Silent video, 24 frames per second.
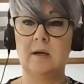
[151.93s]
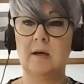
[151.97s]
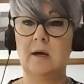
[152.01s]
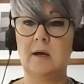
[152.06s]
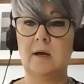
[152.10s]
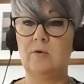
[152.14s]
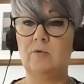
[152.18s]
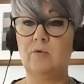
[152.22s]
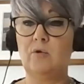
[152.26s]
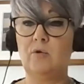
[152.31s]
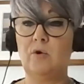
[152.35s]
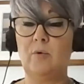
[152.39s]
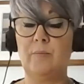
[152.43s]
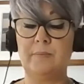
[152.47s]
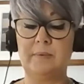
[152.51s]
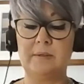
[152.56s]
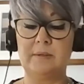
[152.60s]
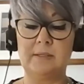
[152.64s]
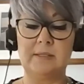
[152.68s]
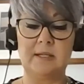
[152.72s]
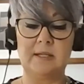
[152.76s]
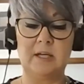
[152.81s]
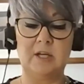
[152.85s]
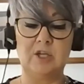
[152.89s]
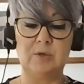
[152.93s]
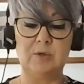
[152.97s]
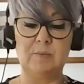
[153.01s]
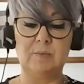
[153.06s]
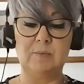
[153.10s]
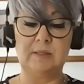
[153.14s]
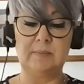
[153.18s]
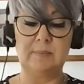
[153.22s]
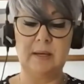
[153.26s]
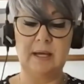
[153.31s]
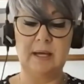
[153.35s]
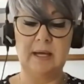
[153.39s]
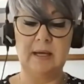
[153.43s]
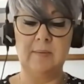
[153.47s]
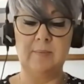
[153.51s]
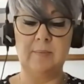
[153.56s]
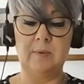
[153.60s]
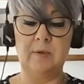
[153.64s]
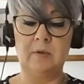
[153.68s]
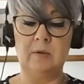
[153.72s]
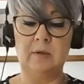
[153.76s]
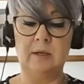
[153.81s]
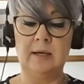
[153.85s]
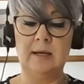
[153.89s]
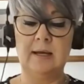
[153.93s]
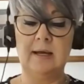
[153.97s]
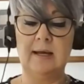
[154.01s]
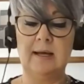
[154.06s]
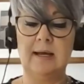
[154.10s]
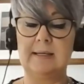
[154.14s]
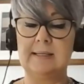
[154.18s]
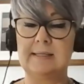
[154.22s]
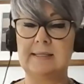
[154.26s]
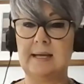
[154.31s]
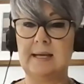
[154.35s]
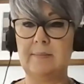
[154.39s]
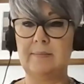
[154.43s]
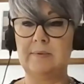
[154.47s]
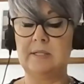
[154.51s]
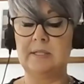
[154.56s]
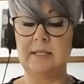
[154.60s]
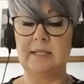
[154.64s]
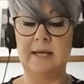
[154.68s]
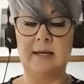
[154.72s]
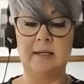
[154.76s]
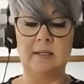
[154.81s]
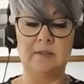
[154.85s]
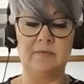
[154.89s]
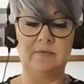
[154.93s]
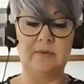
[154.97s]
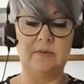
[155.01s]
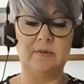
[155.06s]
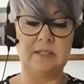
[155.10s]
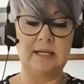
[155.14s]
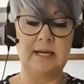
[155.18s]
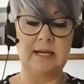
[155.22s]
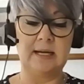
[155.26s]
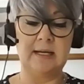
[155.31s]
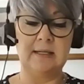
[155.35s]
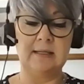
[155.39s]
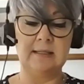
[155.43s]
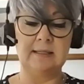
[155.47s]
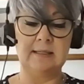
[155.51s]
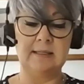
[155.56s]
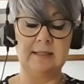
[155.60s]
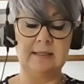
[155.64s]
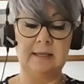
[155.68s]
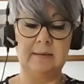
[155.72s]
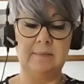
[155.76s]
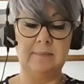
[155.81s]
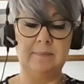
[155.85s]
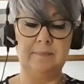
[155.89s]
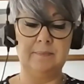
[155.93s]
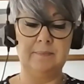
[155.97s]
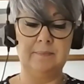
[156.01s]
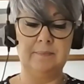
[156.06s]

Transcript: and no compensation was payable except at the end of the tenancy.